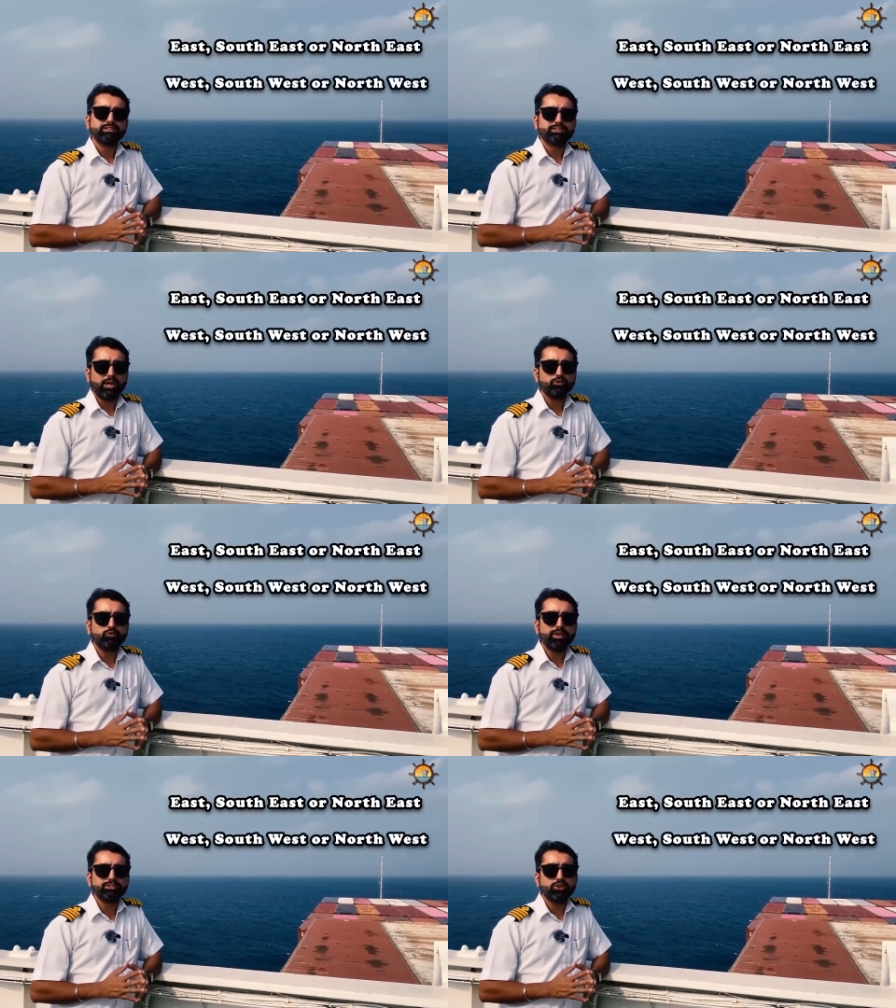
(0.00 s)

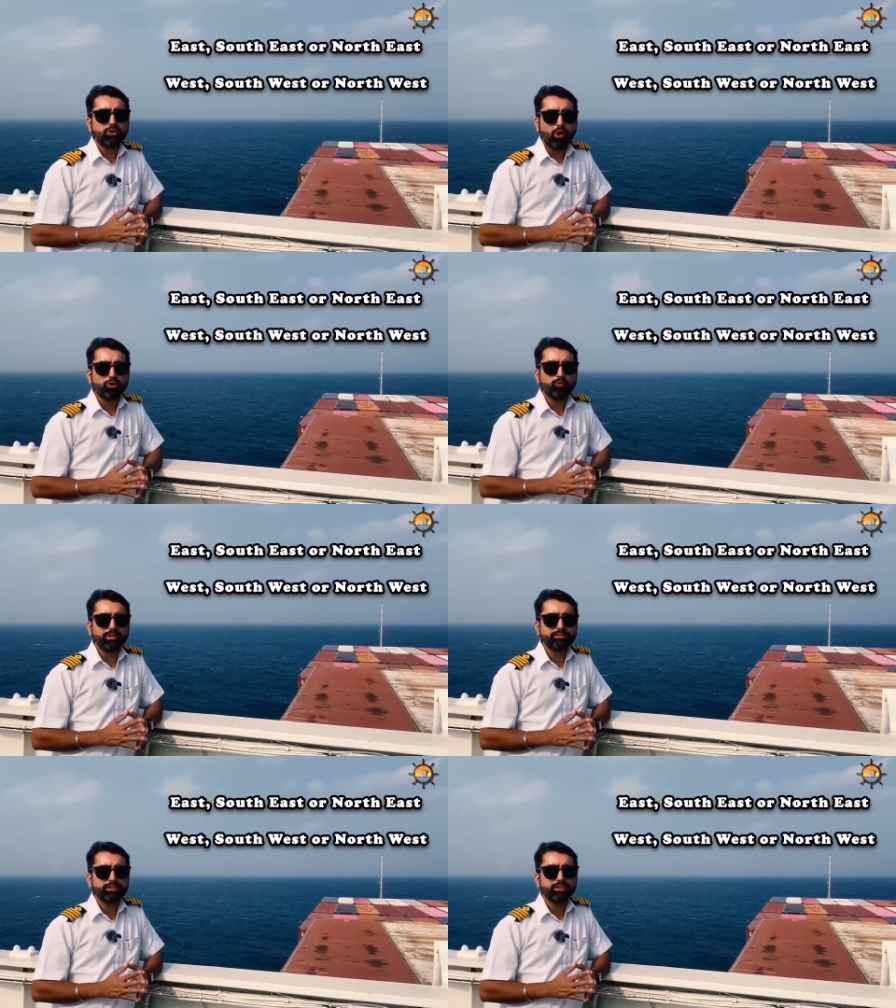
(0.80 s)
southwest or
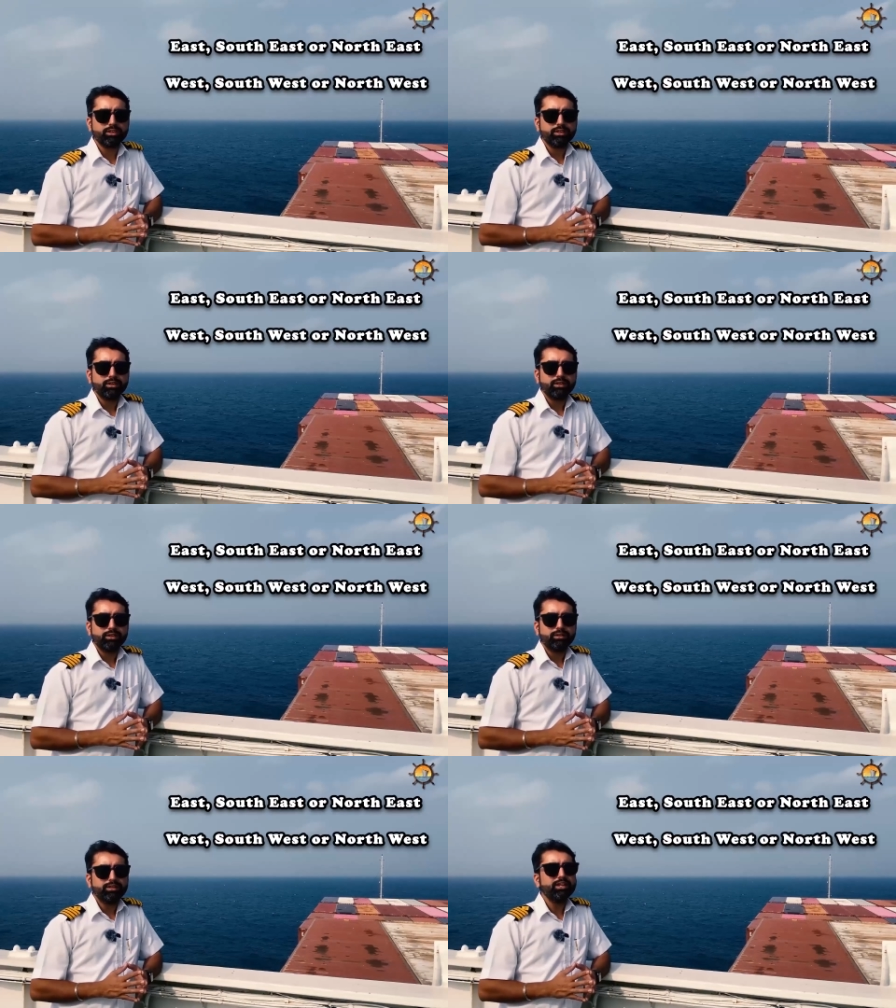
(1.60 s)
northwest,
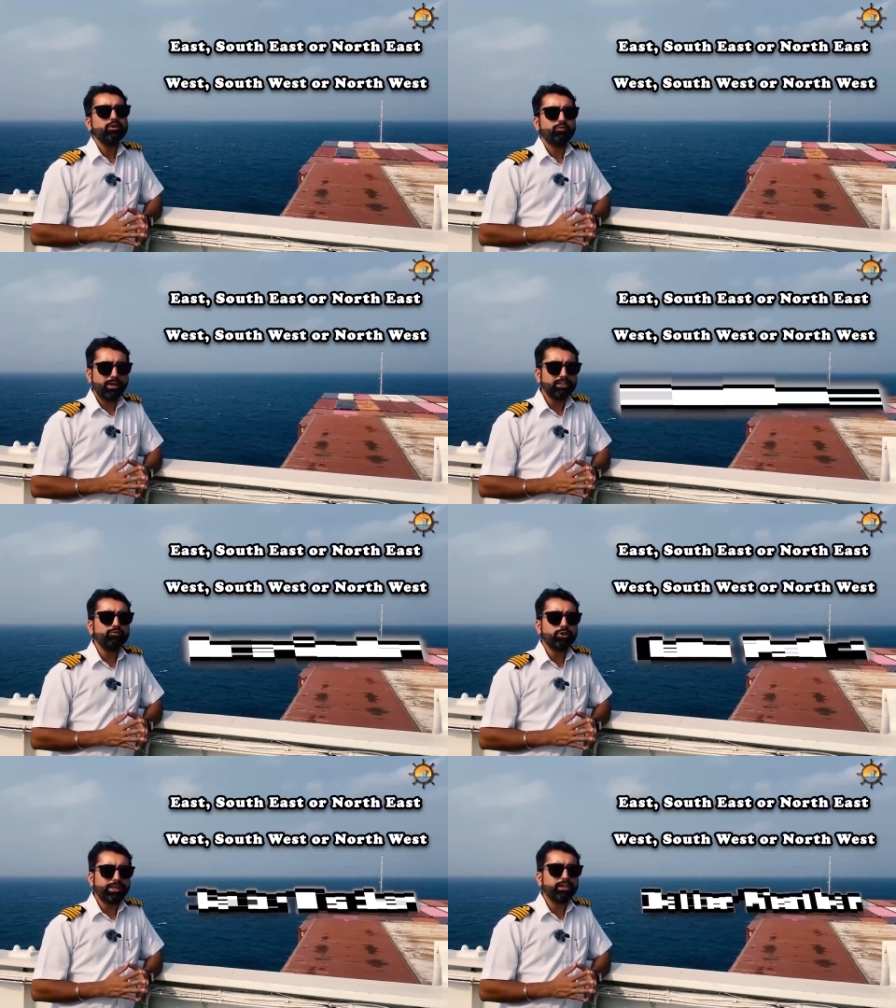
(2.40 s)
then the weather
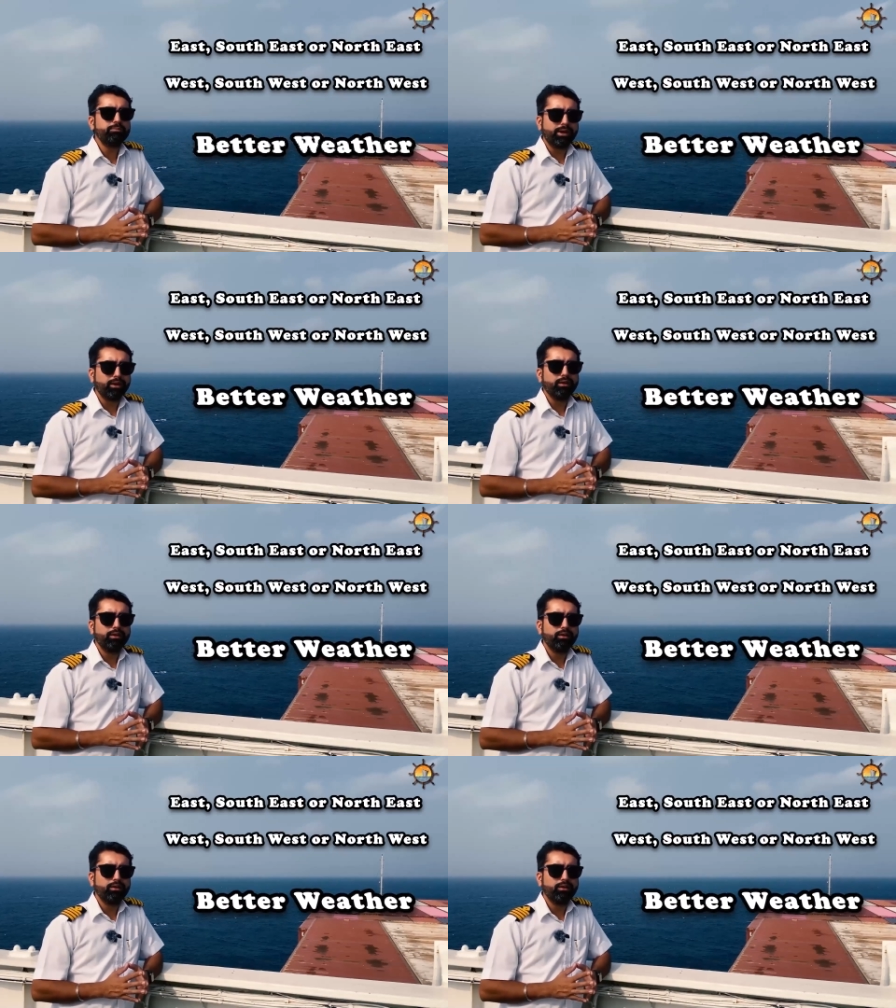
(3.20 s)
would get better.